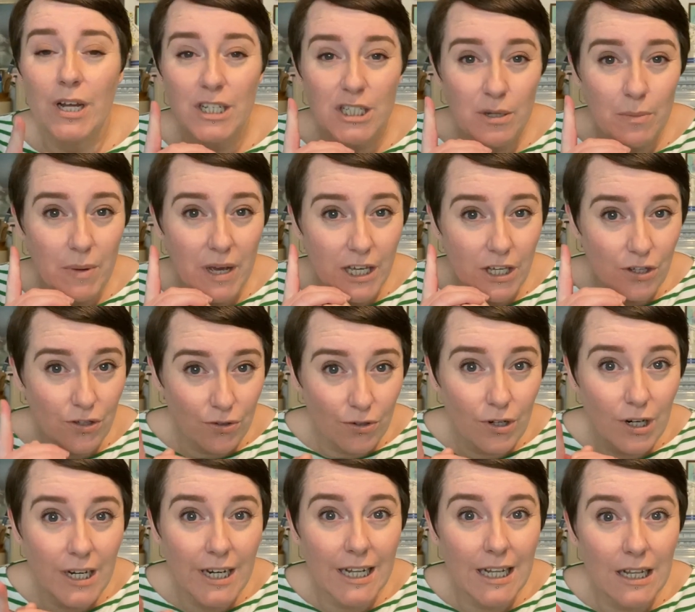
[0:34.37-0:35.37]
to make
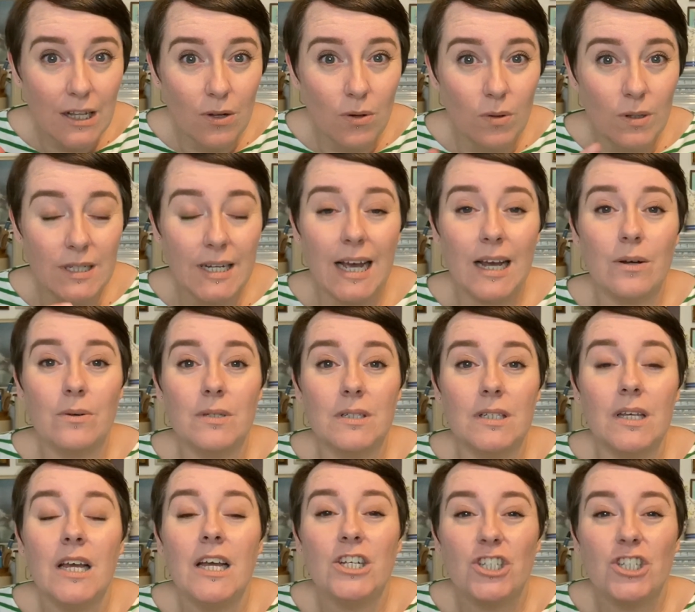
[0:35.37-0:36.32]
your little old house